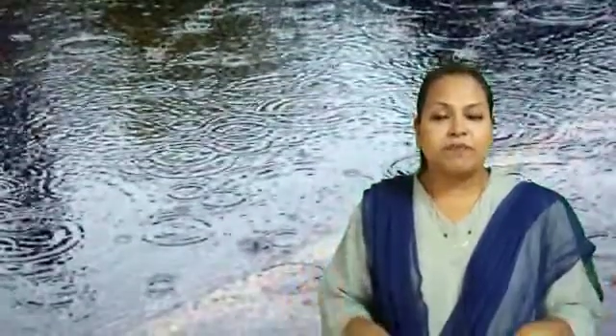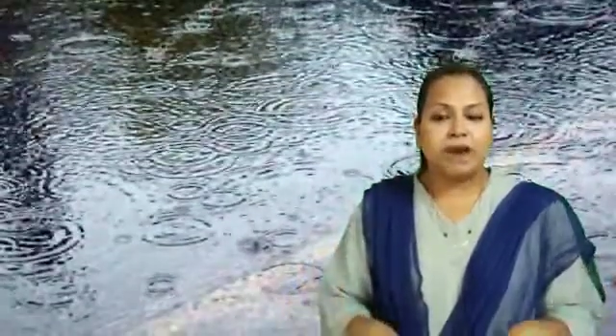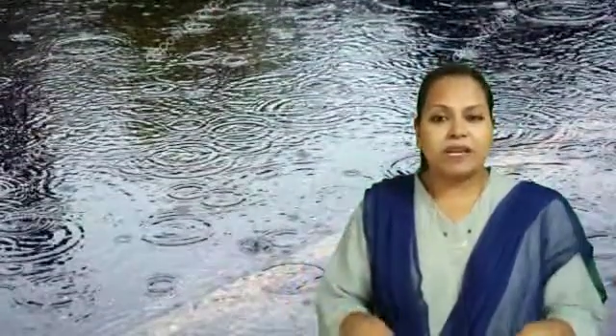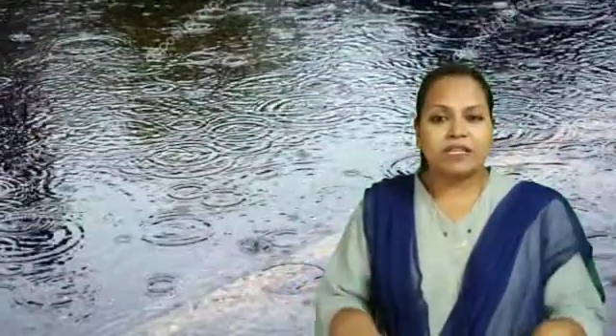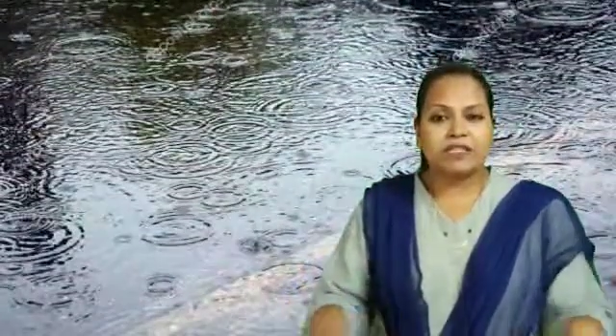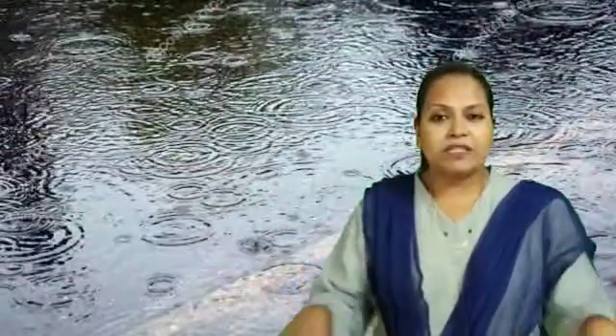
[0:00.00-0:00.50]

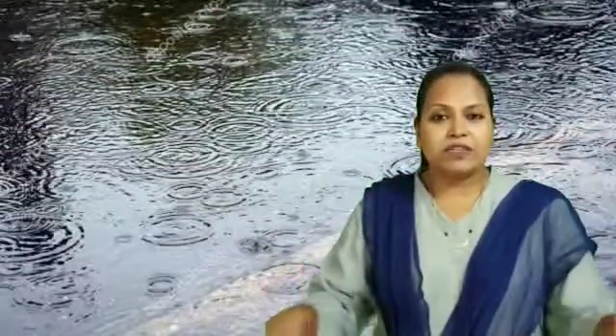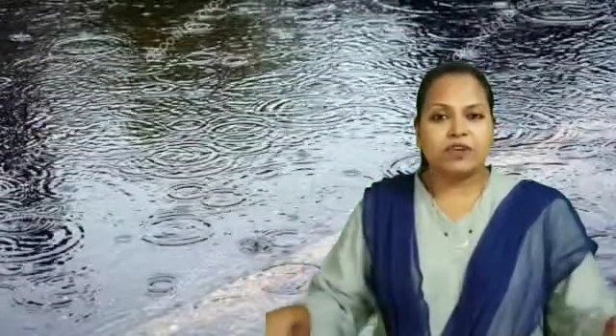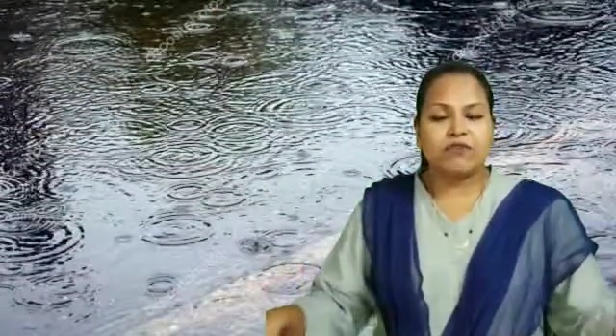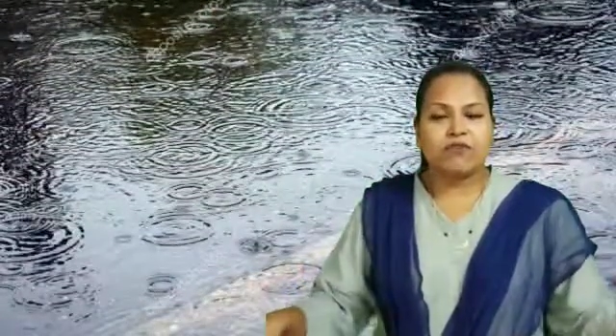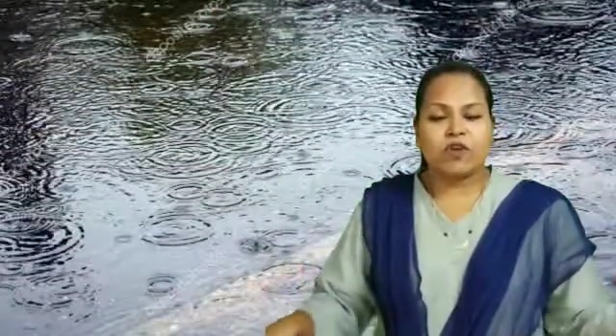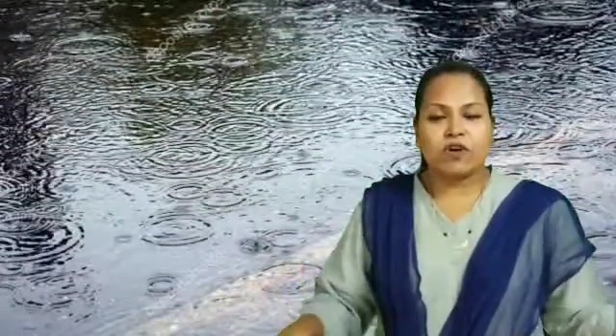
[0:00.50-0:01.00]
puddles
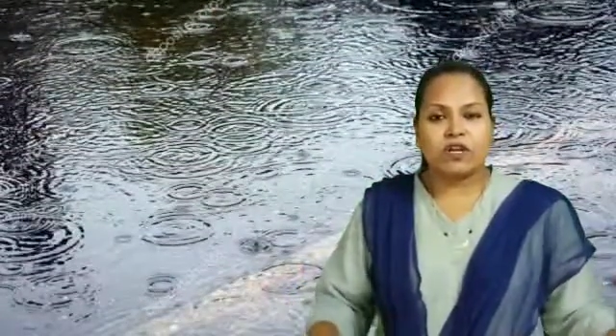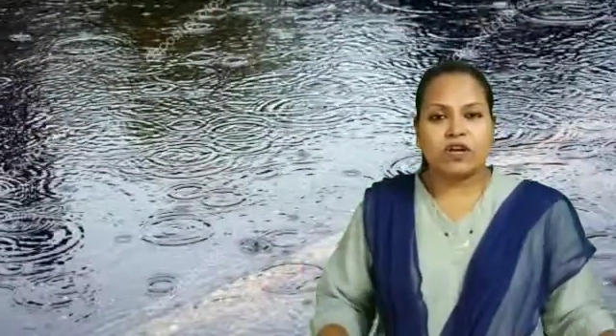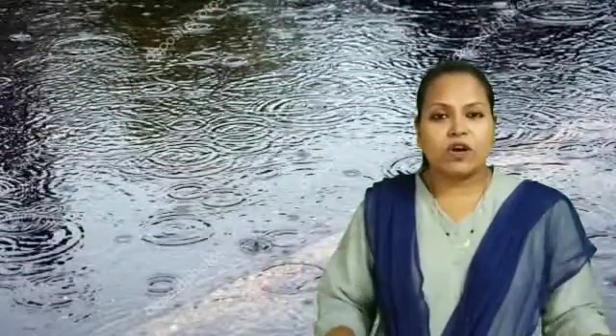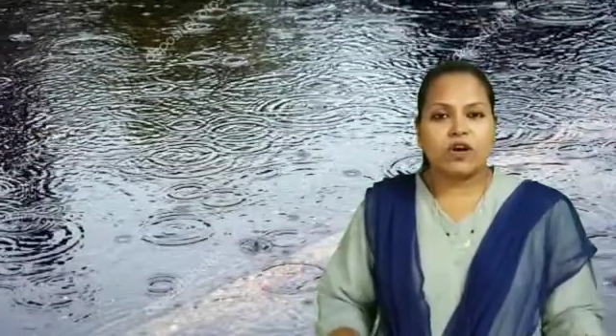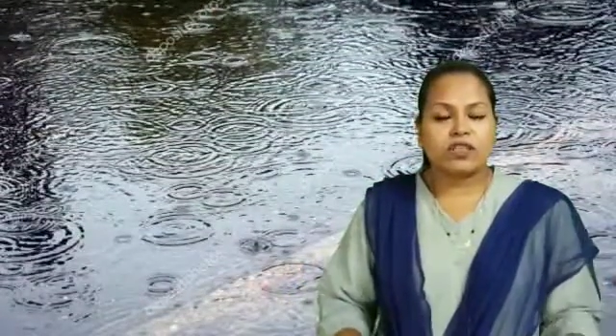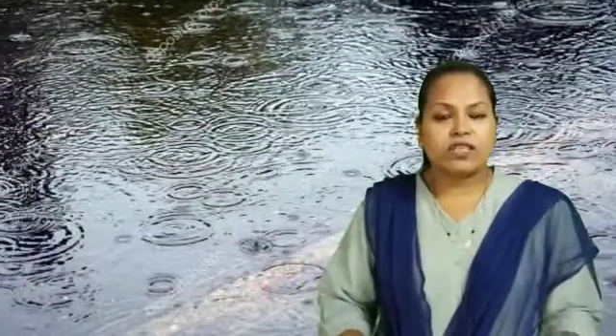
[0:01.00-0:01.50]
of water
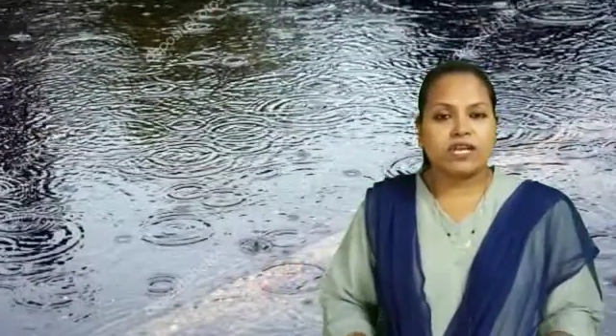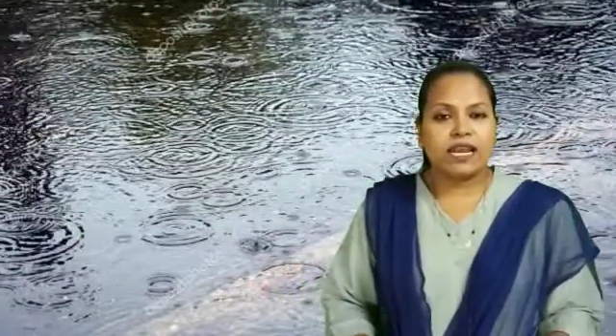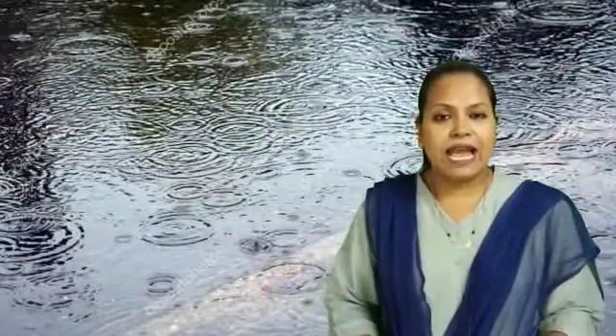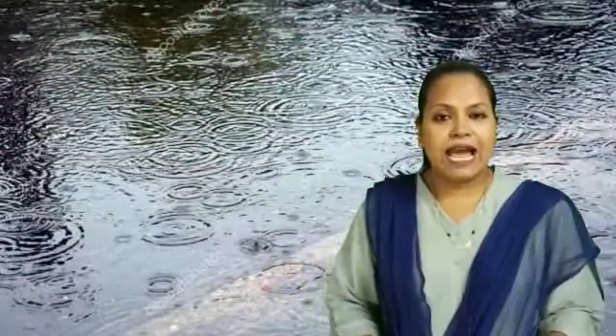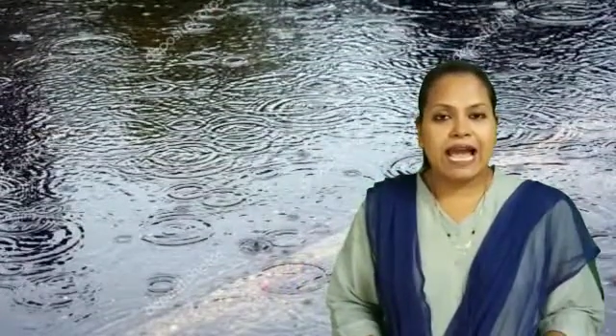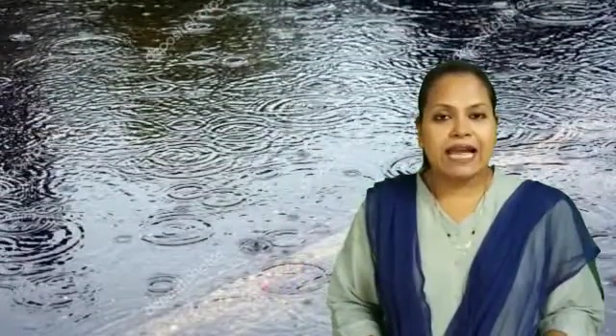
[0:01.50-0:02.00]
on the
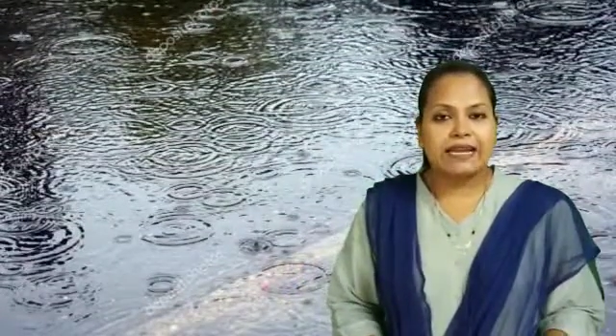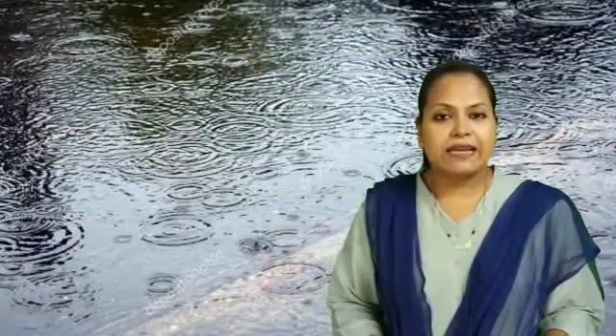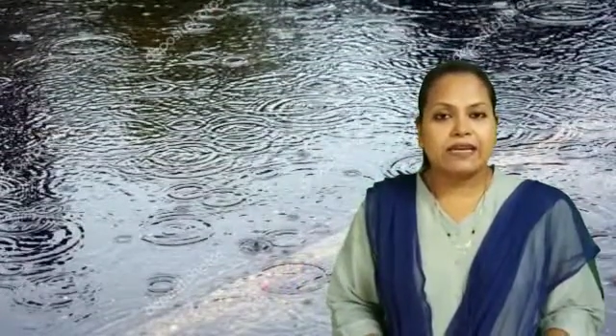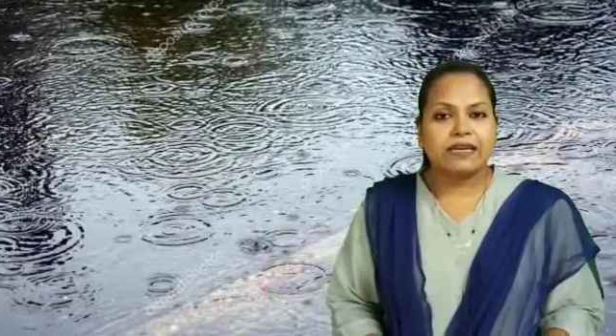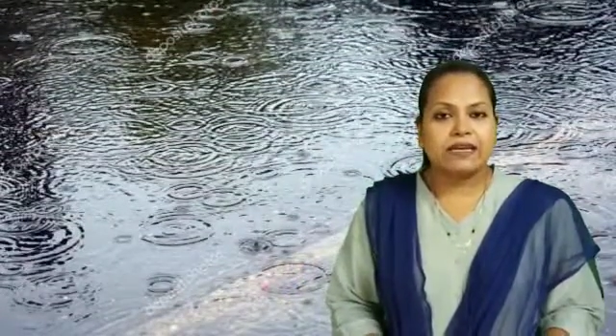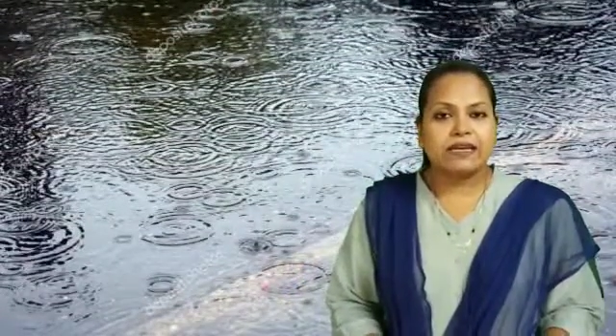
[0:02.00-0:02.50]
land.